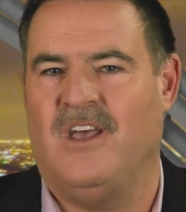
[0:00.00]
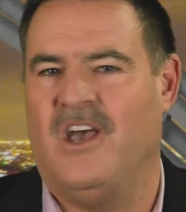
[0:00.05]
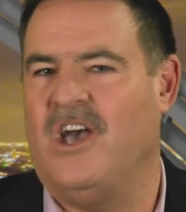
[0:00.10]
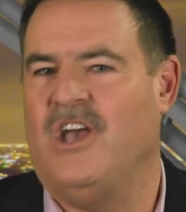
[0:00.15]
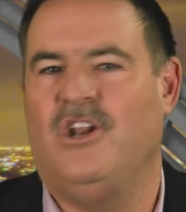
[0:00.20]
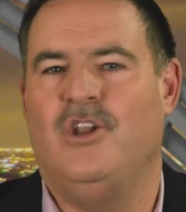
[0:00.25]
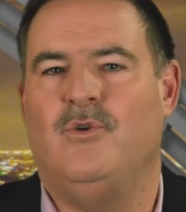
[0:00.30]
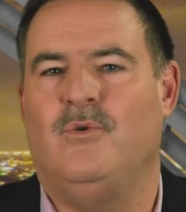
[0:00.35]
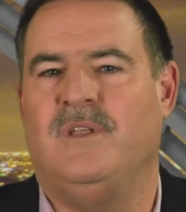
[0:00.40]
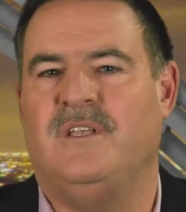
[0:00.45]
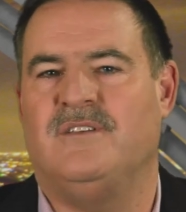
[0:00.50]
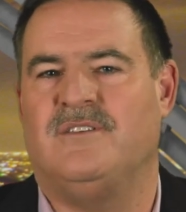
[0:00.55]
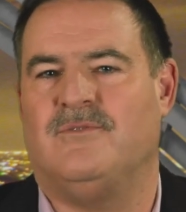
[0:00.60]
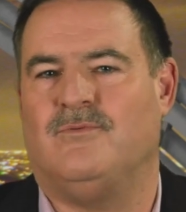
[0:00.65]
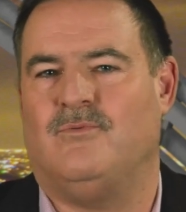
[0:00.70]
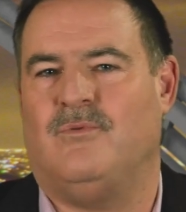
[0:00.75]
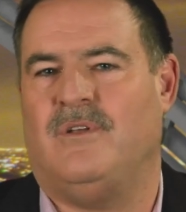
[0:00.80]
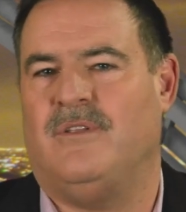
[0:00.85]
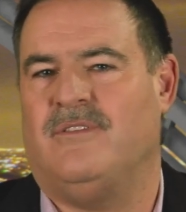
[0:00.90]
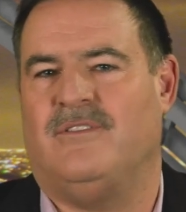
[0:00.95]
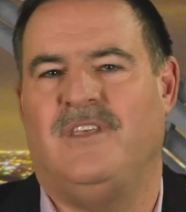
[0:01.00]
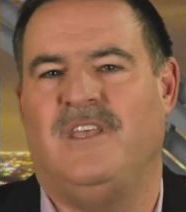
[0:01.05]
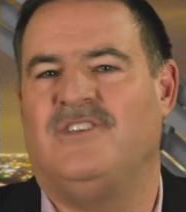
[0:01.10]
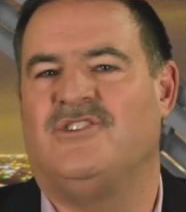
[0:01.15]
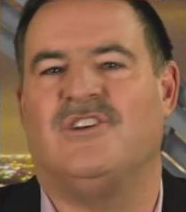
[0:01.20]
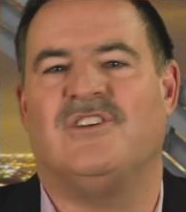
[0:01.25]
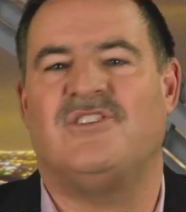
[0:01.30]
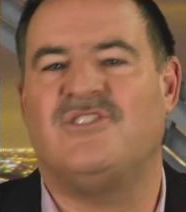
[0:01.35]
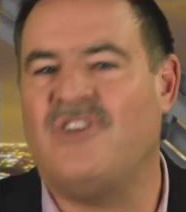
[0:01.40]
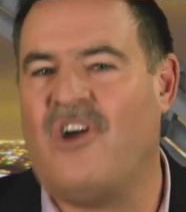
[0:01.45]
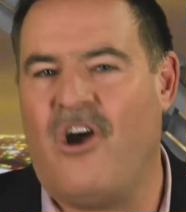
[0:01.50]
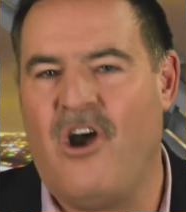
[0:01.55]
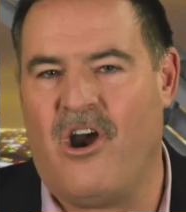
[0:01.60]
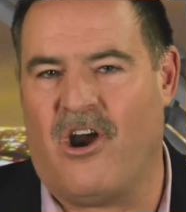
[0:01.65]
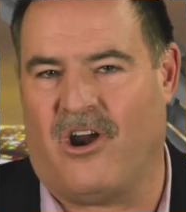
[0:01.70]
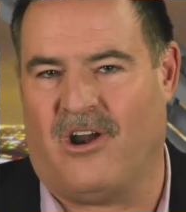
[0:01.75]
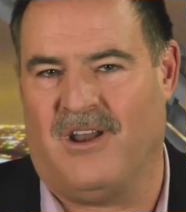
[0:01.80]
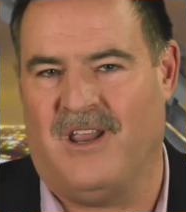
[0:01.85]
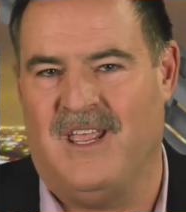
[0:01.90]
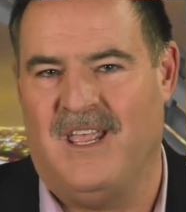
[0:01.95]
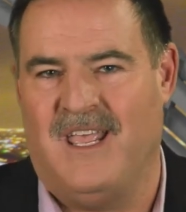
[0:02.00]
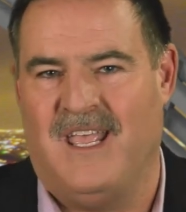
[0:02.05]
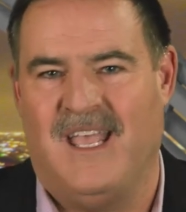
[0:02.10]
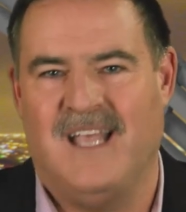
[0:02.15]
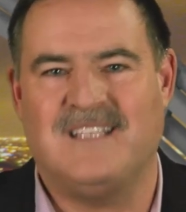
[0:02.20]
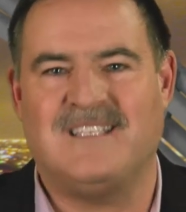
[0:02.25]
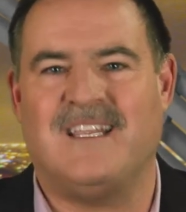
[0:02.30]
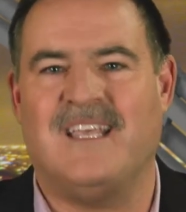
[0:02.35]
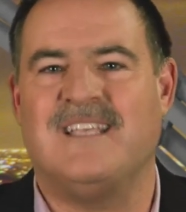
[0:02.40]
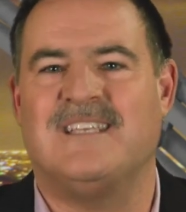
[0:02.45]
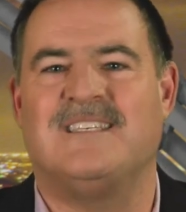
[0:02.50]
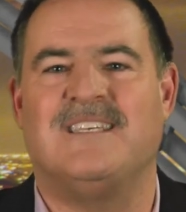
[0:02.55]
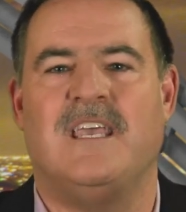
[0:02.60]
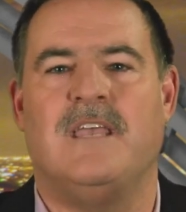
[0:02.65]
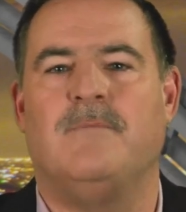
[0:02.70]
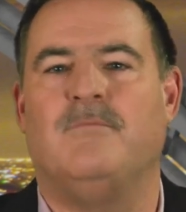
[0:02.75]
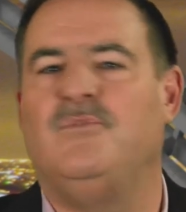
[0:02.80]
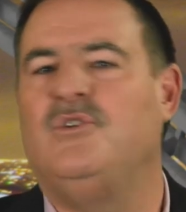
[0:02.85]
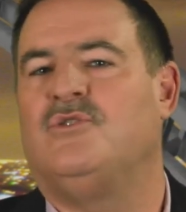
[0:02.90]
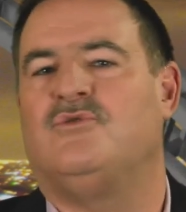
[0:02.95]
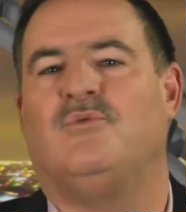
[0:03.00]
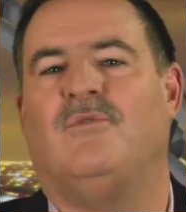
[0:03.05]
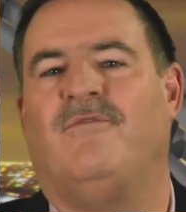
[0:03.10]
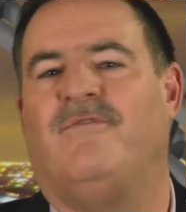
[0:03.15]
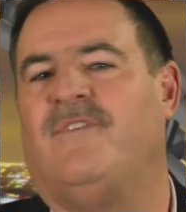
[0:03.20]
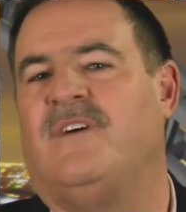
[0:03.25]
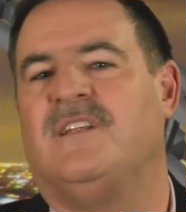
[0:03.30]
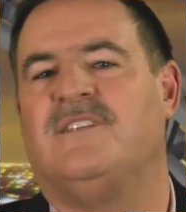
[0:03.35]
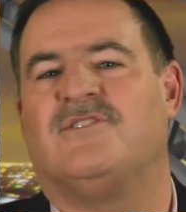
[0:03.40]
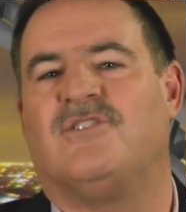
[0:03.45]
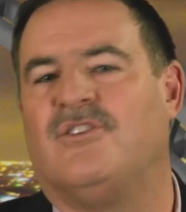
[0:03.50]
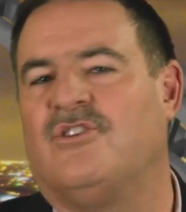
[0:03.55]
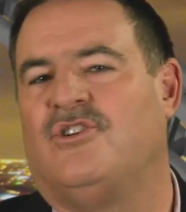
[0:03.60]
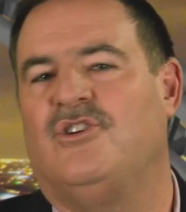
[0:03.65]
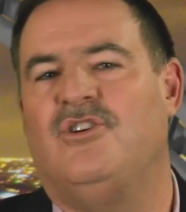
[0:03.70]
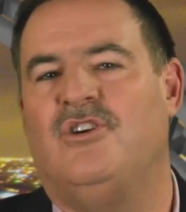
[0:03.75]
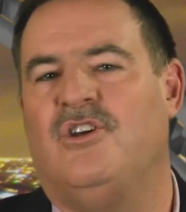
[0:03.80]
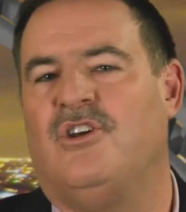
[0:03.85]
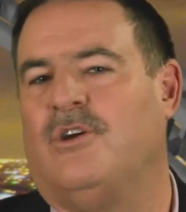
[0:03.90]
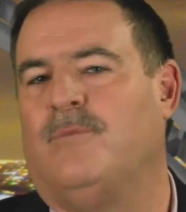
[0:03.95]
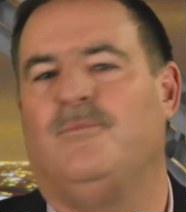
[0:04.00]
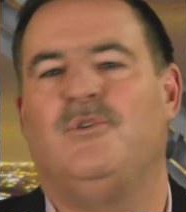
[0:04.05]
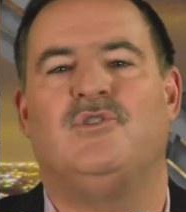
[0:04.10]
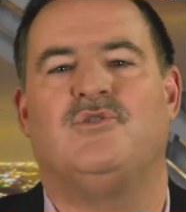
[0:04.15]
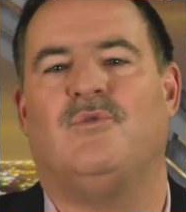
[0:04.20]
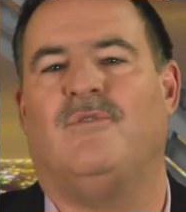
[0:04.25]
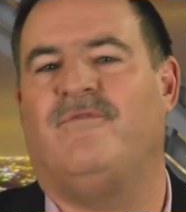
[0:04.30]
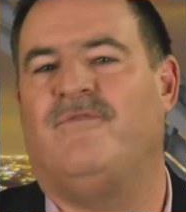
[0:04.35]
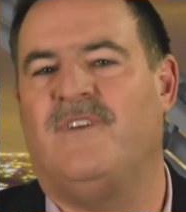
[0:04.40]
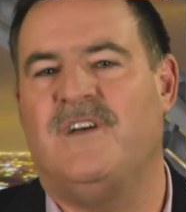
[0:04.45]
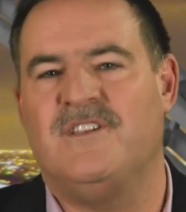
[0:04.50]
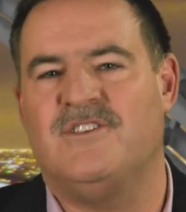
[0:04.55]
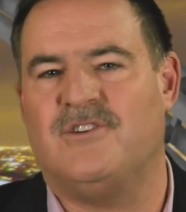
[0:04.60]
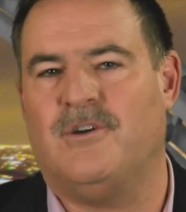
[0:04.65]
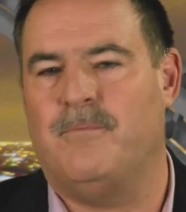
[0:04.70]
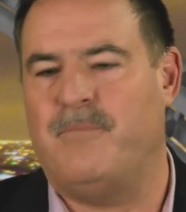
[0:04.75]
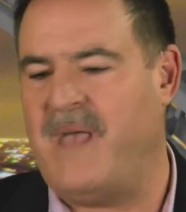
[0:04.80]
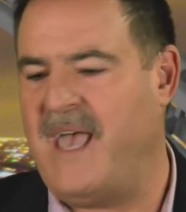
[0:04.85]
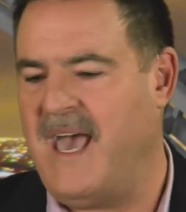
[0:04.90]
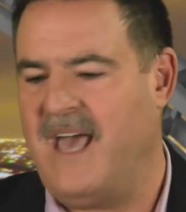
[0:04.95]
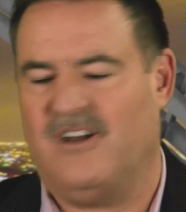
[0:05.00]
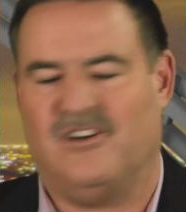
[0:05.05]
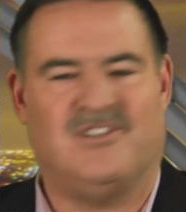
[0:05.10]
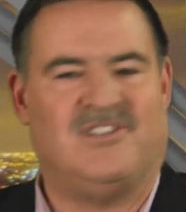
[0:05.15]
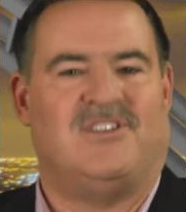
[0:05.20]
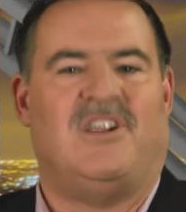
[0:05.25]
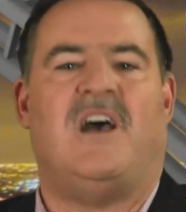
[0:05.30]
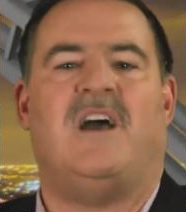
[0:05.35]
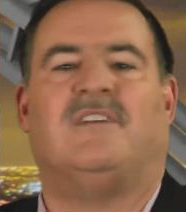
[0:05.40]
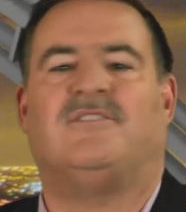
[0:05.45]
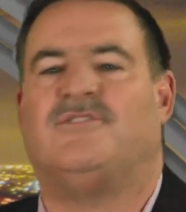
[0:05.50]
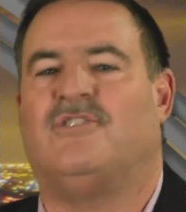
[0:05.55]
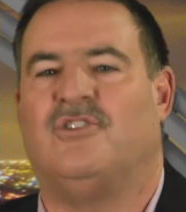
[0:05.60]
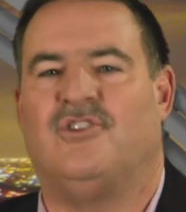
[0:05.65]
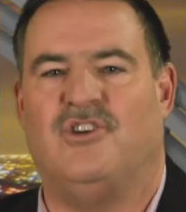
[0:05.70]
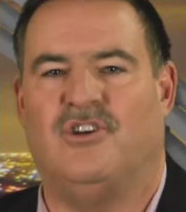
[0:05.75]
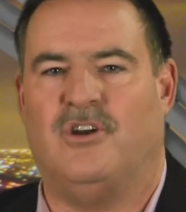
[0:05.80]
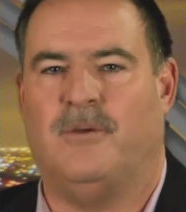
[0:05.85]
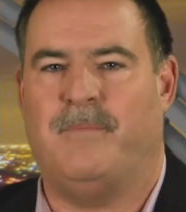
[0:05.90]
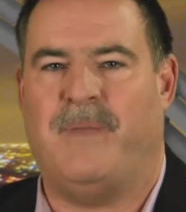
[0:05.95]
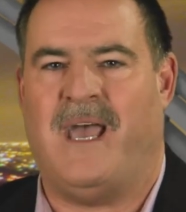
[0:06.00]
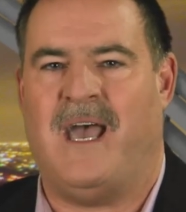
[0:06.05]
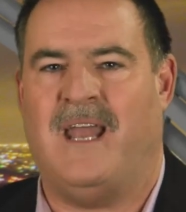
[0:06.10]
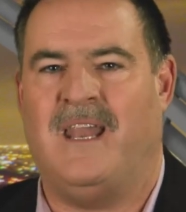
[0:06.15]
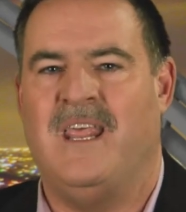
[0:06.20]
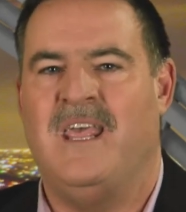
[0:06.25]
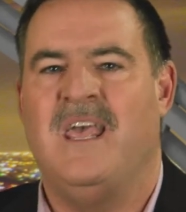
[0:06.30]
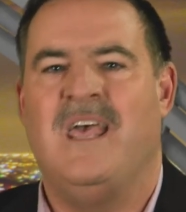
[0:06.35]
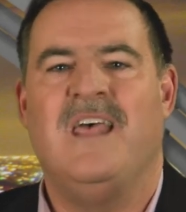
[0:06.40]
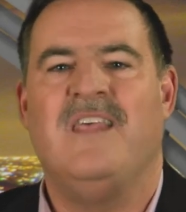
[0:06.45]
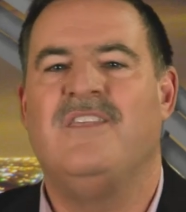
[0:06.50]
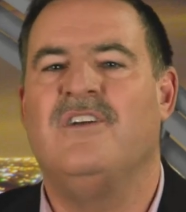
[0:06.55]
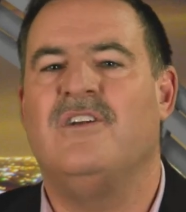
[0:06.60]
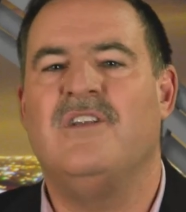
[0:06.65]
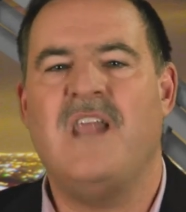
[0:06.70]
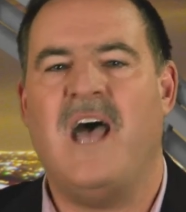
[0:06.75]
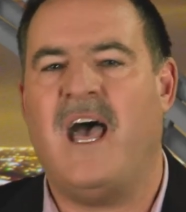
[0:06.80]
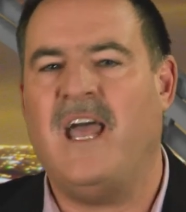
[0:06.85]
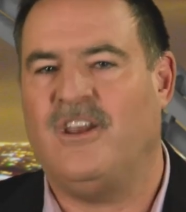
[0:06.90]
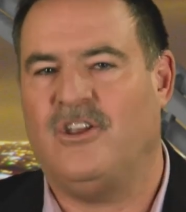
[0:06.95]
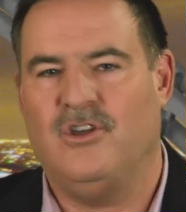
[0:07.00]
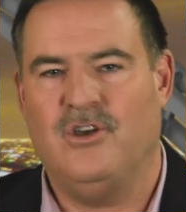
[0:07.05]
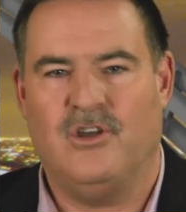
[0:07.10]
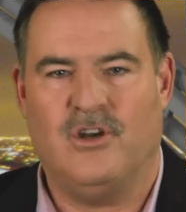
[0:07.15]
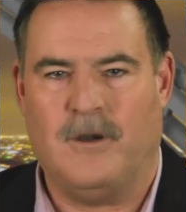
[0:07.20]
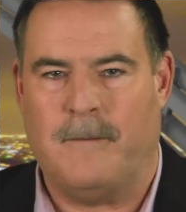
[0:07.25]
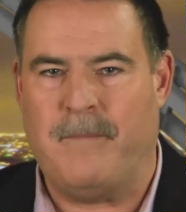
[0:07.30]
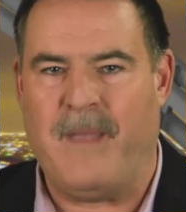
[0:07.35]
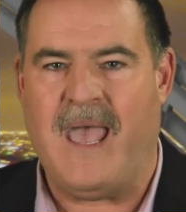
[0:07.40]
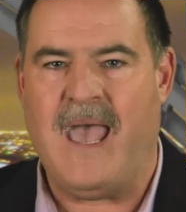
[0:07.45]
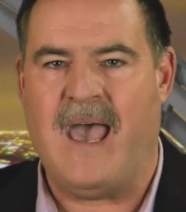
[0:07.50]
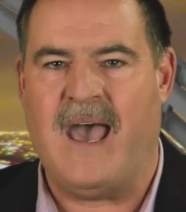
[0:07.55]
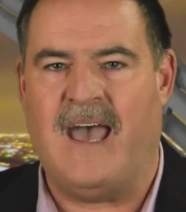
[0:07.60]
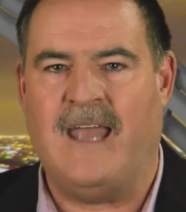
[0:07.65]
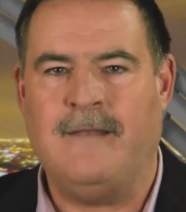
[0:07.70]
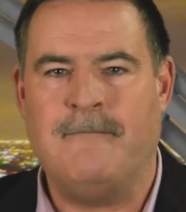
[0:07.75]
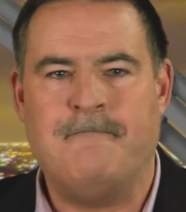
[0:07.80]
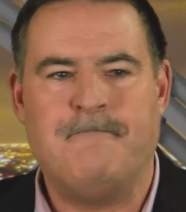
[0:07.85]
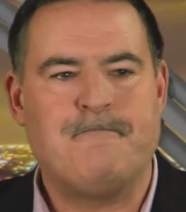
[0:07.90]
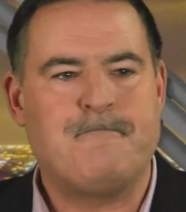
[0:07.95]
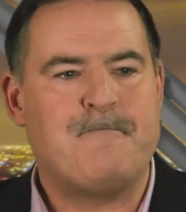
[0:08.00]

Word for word: Annuities, well, they just are. It's like saying mutual funds are good or mutual funds are bad or stocks are good or bad. They're not good or bad.